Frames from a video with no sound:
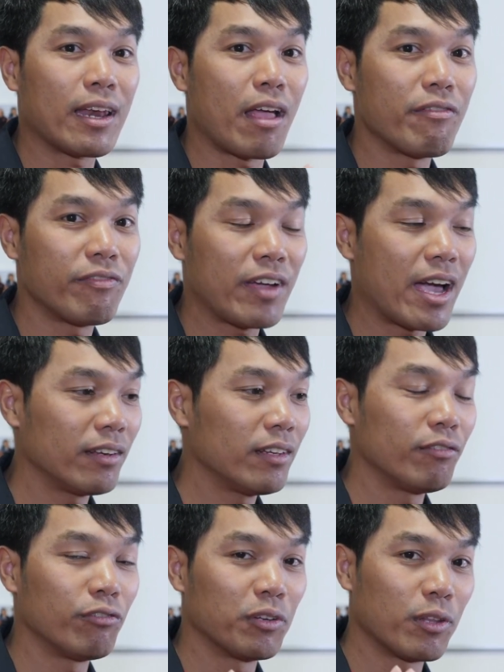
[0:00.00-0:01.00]
and I found
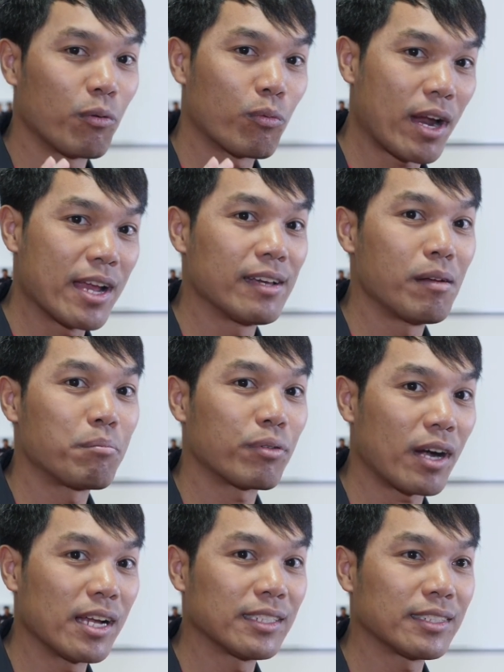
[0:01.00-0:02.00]
it for the right
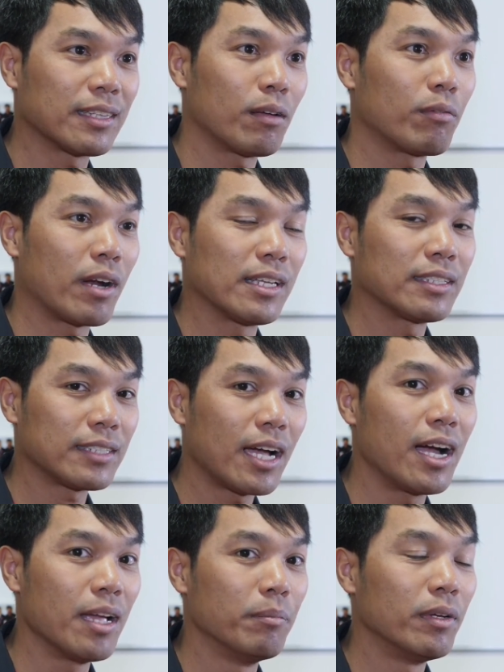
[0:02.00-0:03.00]
price at the right
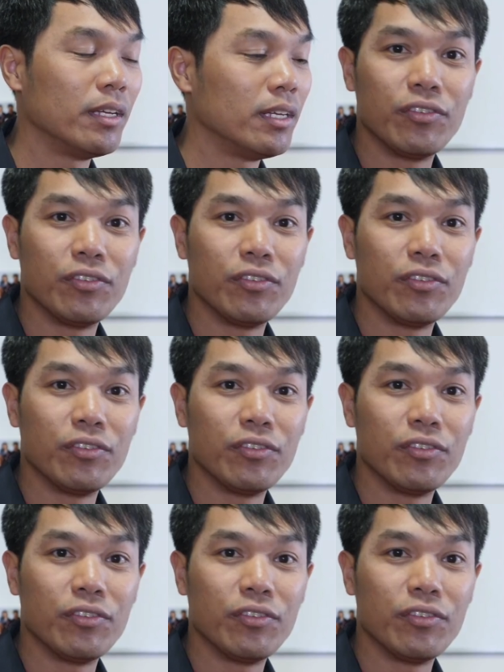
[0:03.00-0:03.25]
time.